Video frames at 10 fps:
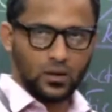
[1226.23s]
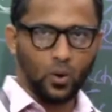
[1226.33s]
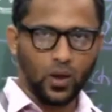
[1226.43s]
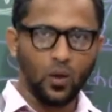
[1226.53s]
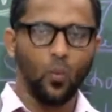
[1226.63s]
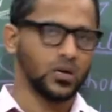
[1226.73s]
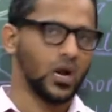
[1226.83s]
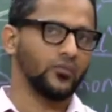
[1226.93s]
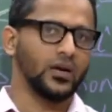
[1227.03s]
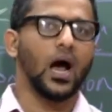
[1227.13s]
okay, what
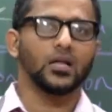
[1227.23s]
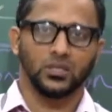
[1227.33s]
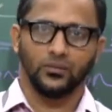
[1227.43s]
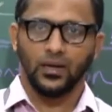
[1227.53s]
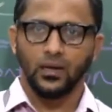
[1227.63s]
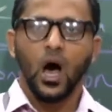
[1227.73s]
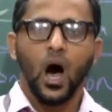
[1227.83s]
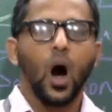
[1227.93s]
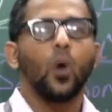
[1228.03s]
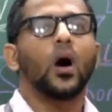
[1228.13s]
are we achieving,
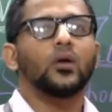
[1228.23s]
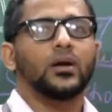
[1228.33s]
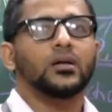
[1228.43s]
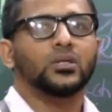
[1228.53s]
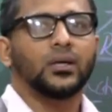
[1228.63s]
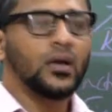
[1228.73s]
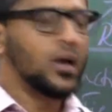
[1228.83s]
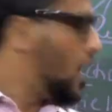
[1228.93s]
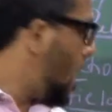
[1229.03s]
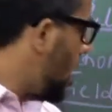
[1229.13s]
how are we achieving
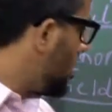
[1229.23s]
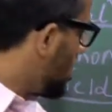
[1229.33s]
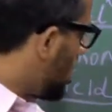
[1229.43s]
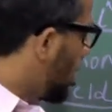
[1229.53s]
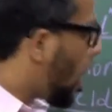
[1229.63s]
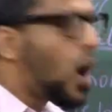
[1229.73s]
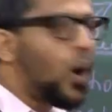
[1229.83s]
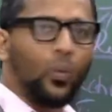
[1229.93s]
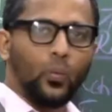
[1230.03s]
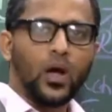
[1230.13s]
and
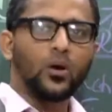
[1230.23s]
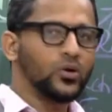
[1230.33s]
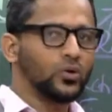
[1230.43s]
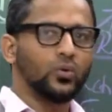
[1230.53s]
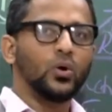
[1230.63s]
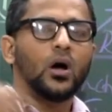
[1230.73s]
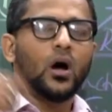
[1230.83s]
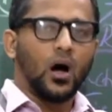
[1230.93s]
how we are going to